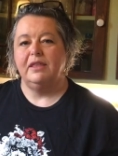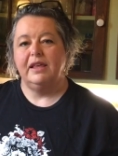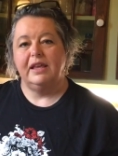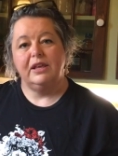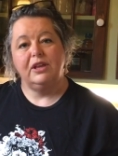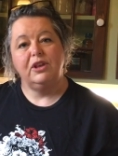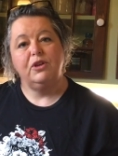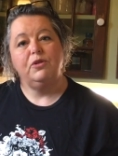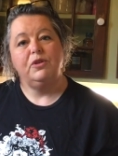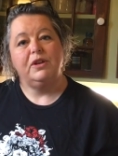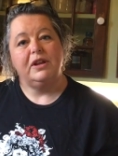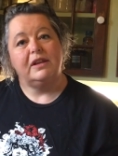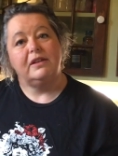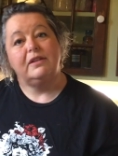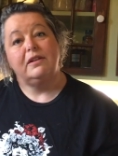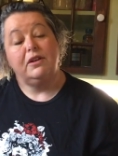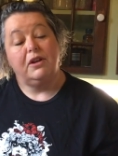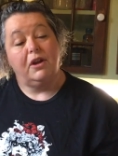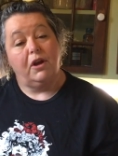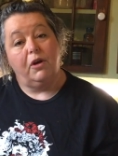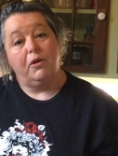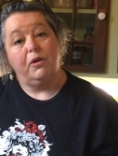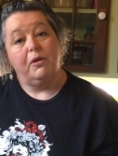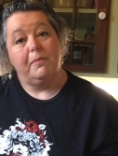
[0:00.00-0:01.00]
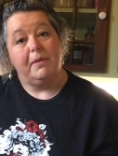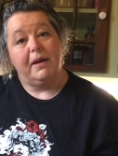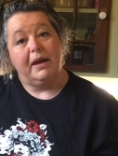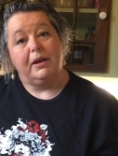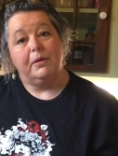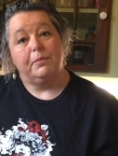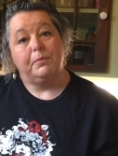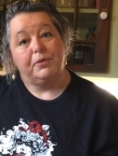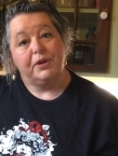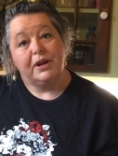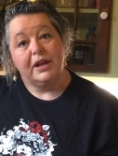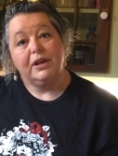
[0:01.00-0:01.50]
thing you need to know about
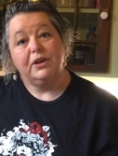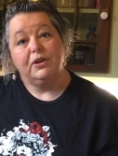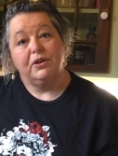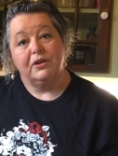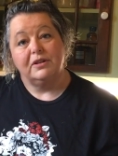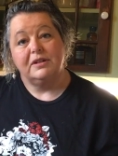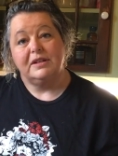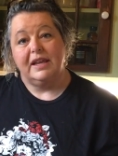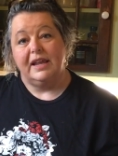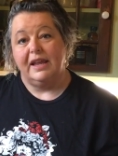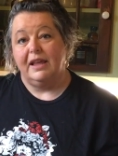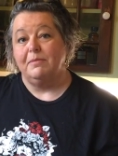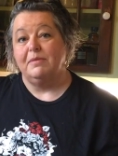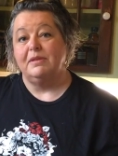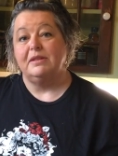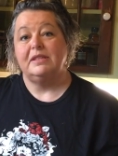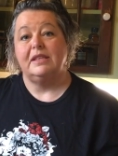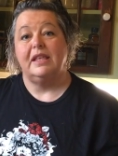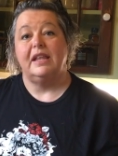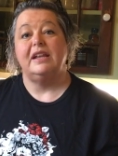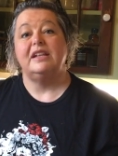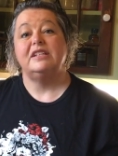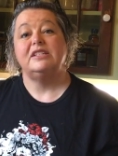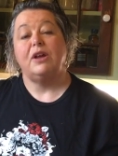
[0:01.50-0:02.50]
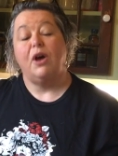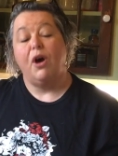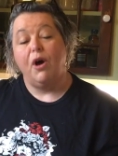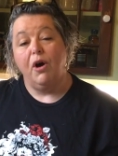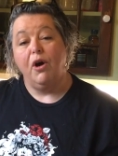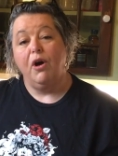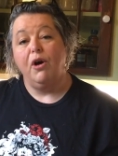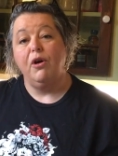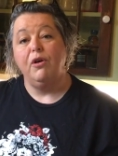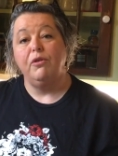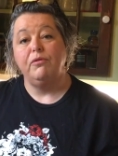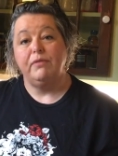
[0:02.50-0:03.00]
a pre-cooked ham is that it's
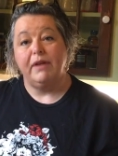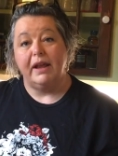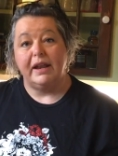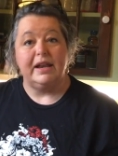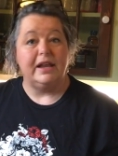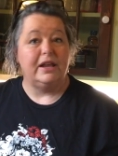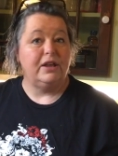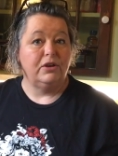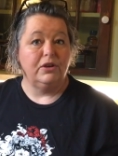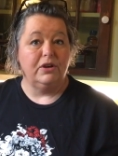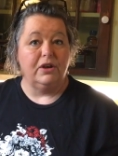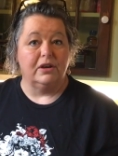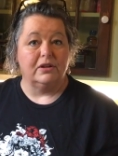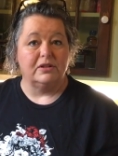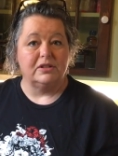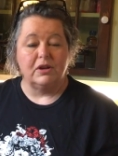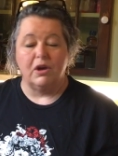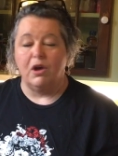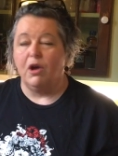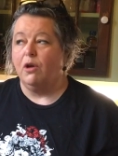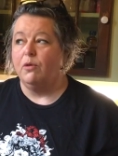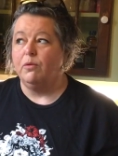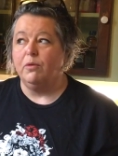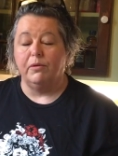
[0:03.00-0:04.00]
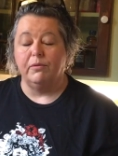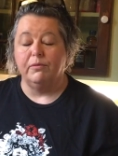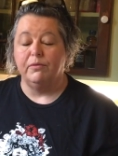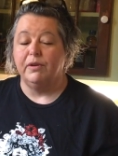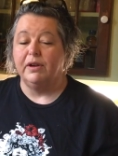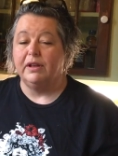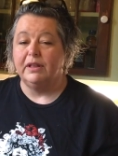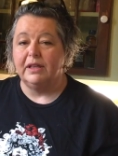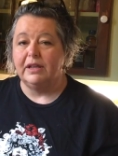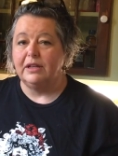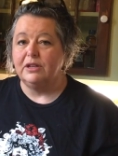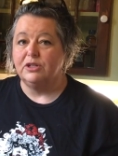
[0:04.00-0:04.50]
already cooked. All we're
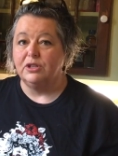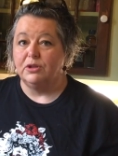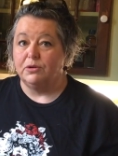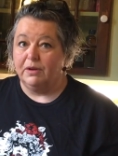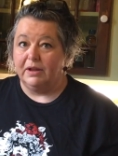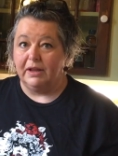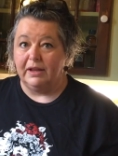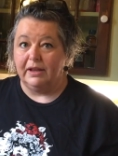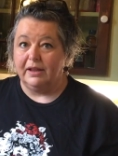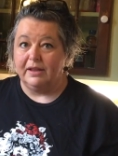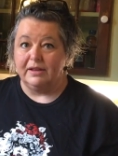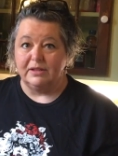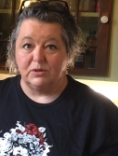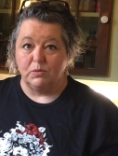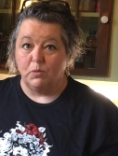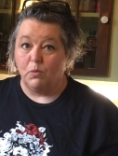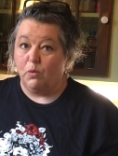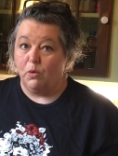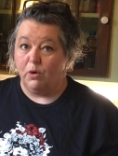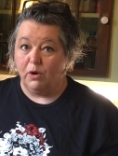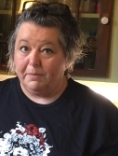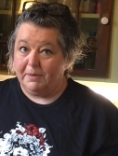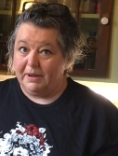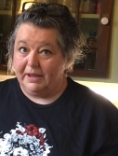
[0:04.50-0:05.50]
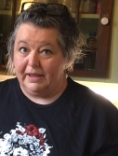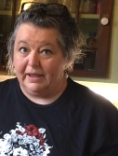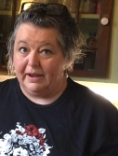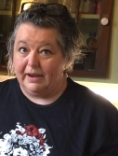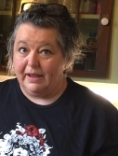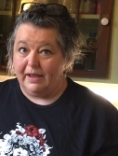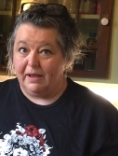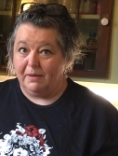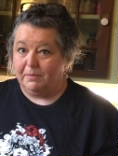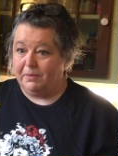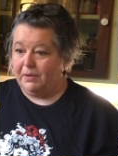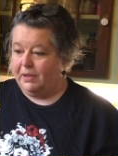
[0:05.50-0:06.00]
really doing is warming it
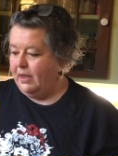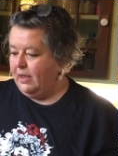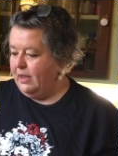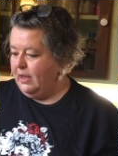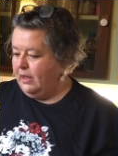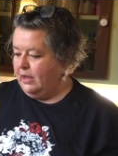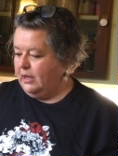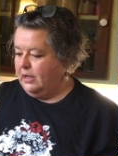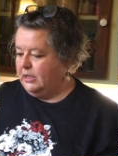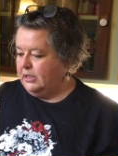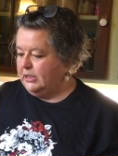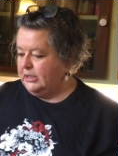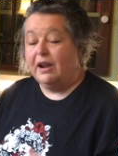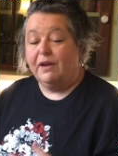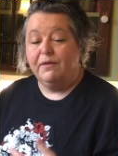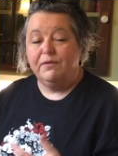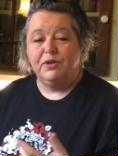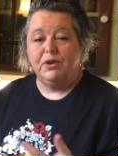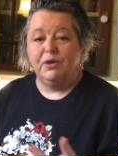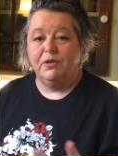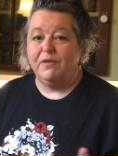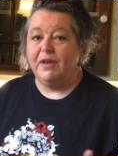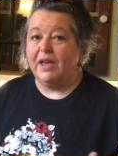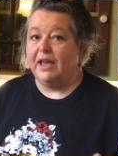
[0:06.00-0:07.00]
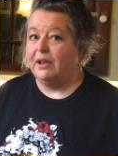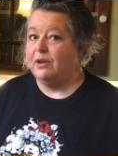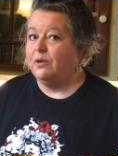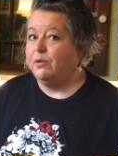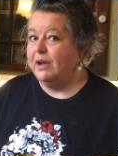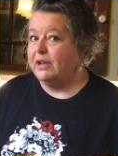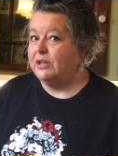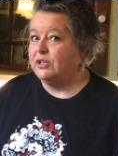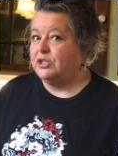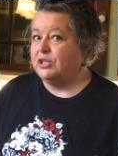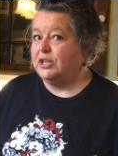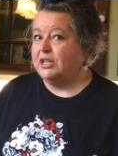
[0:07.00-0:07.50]
up. Some of you have had
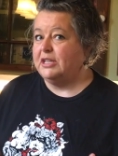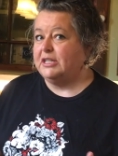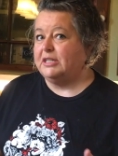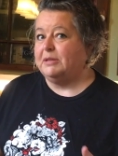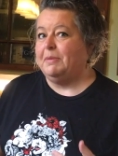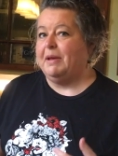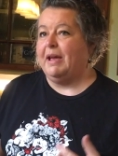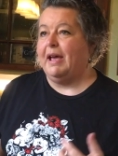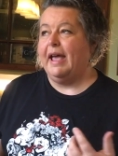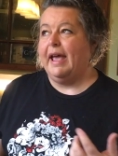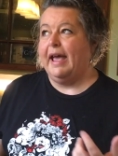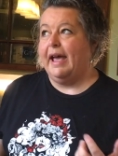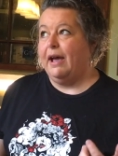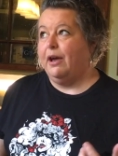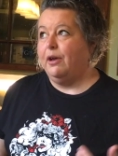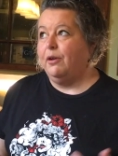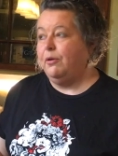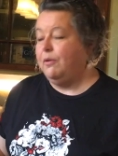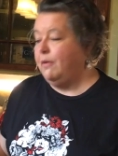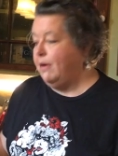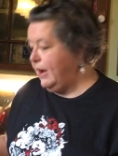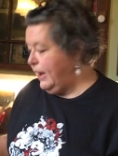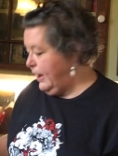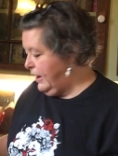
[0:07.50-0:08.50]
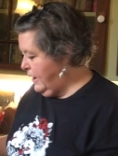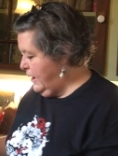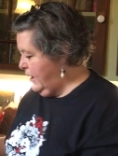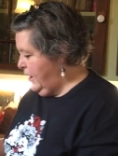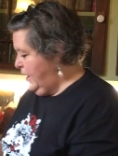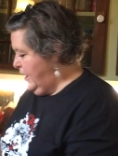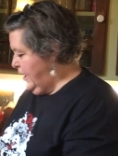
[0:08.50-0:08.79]
questions about how do I